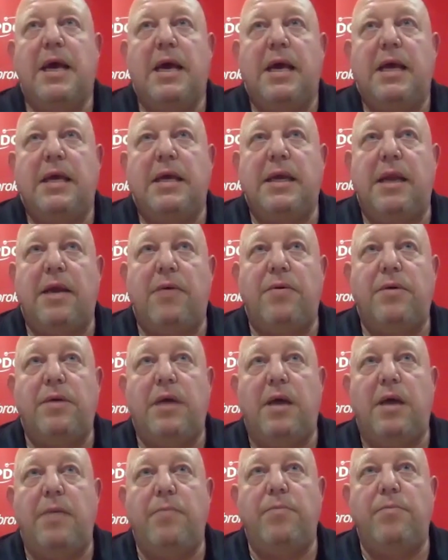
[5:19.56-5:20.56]
you know,
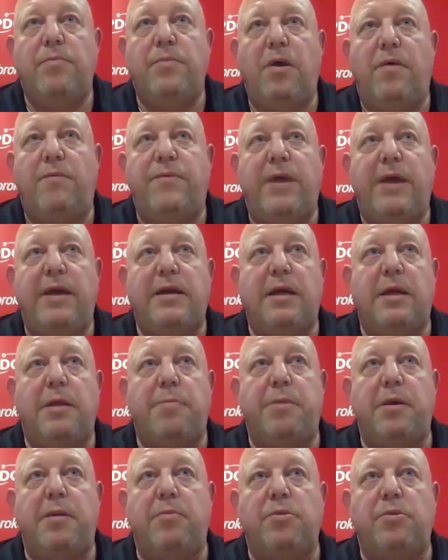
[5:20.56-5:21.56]
I've heard other
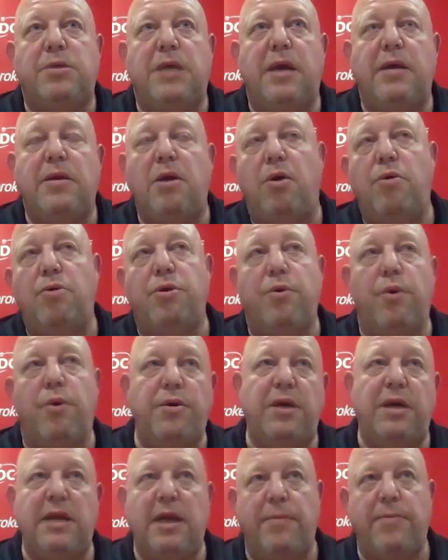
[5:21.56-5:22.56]
people saying, oh, you're
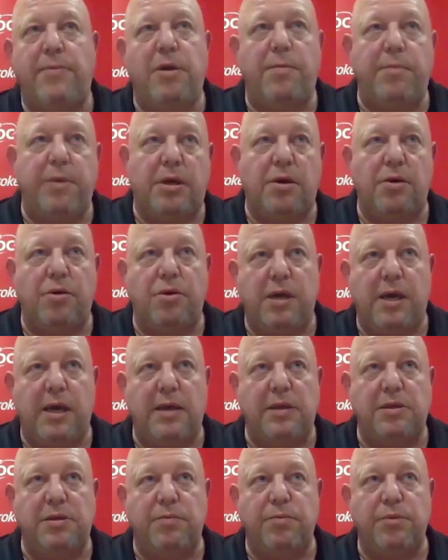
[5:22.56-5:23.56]
only loving it because you're
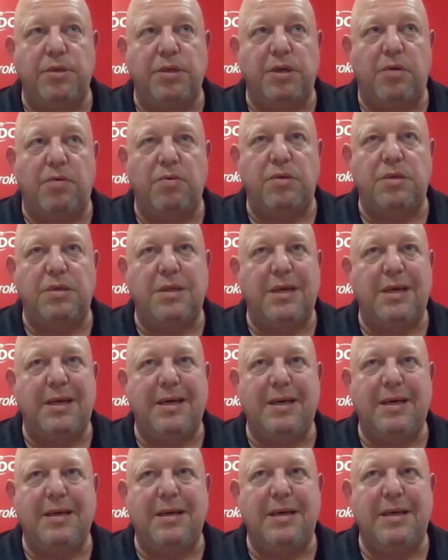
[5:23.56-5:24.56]
getting some results.
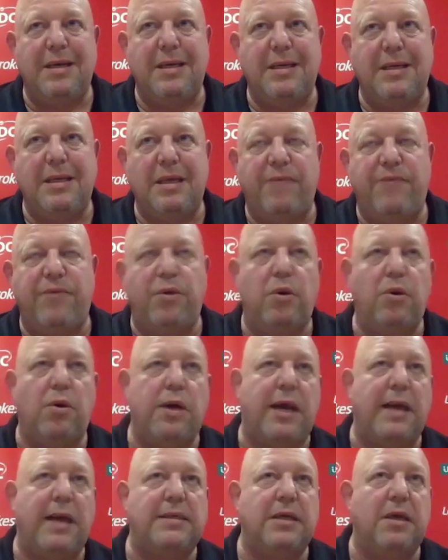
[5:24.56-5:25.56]
If you look
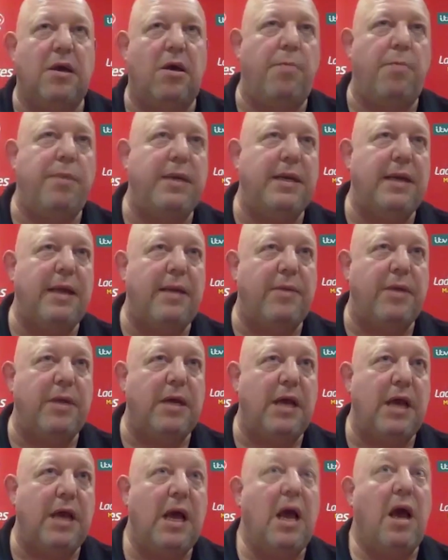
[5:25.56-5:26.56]
at it, I've been loving it,
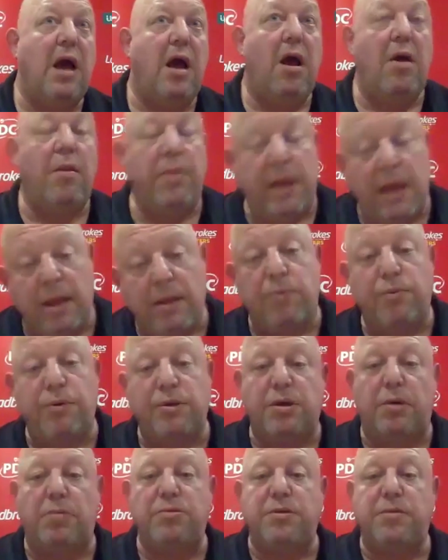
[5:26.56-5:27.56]
and then the
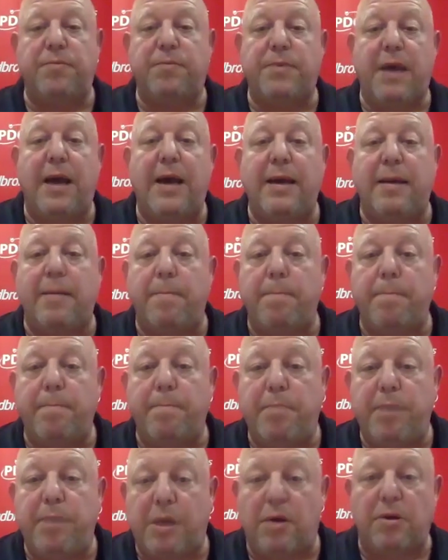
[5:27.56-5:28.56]
results have came
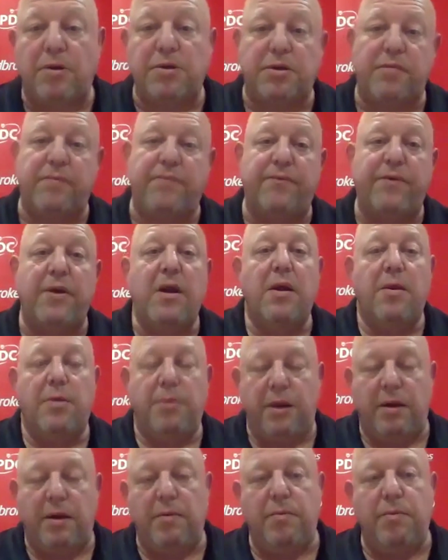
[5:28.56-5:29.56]
because of
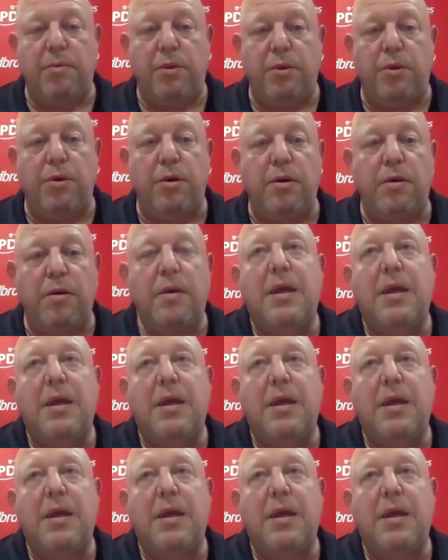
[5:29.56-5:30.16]
the